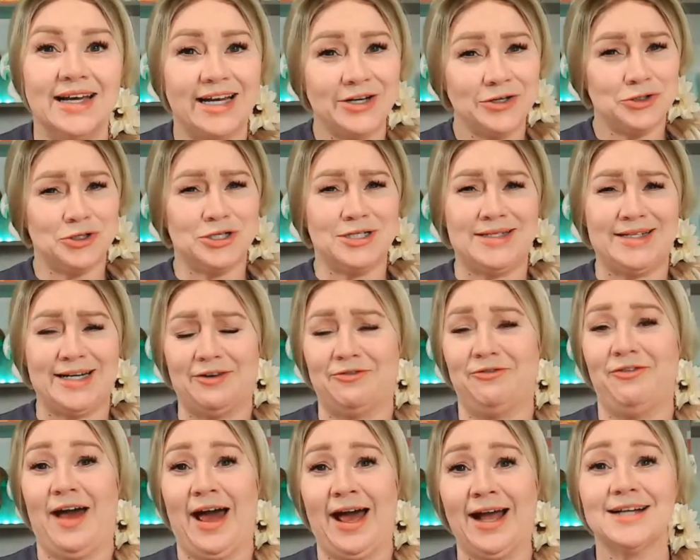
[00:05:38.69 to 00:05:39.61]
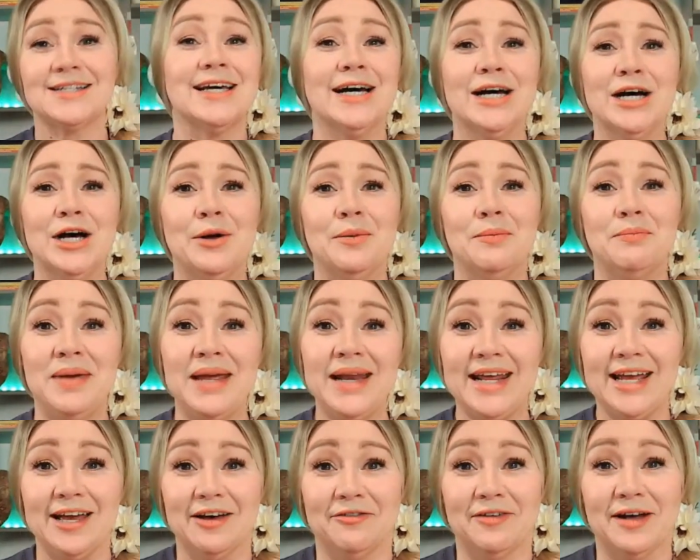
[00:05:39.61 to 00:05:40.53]
Interesting fact,
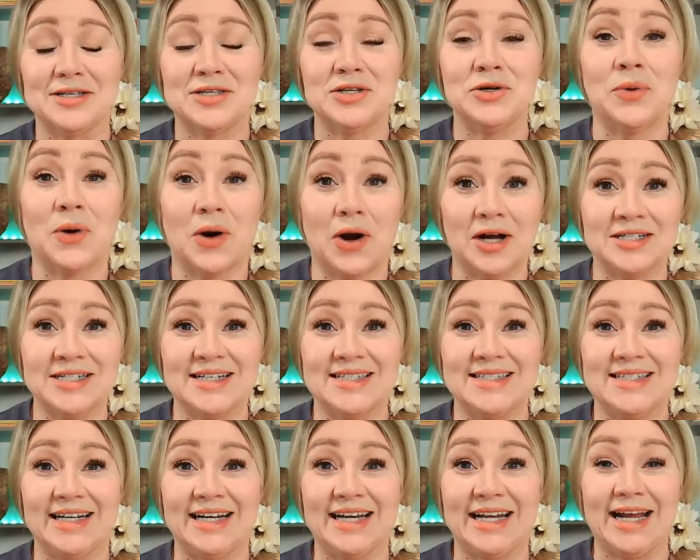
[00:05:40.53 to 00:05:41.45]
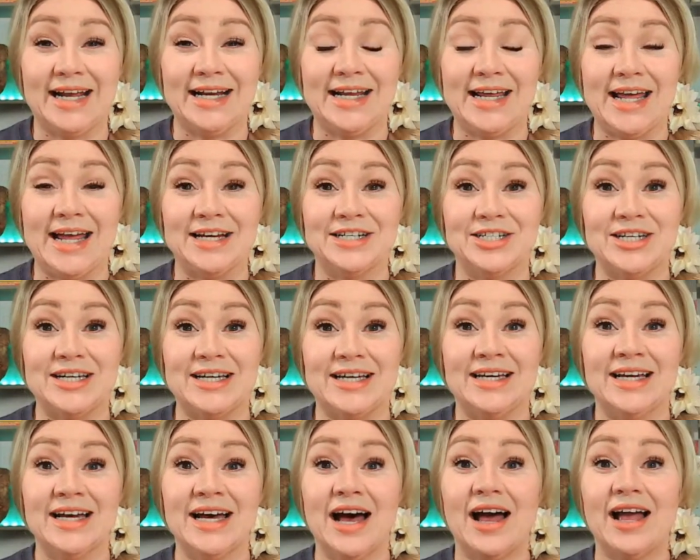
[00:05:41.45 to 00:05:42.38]
many of us who are autistic and
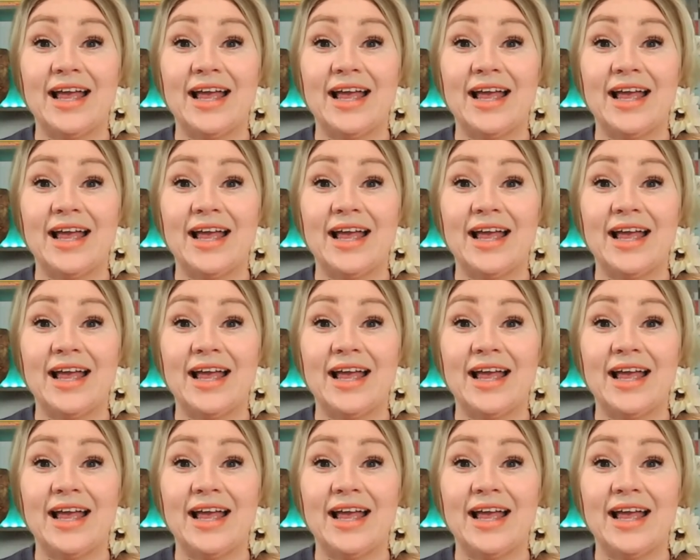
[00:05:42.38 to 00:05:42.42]
ADHD